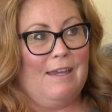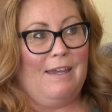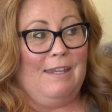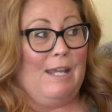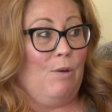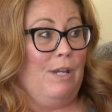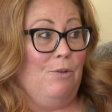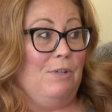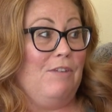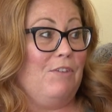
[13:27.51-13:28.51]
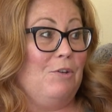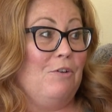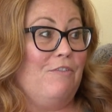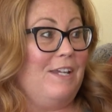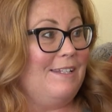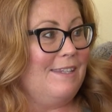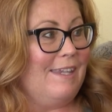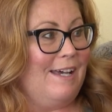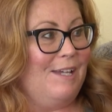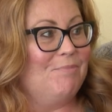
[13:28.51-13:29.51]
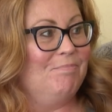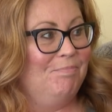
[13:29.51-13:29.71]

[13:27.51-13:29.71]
And now I don't even know if I did that.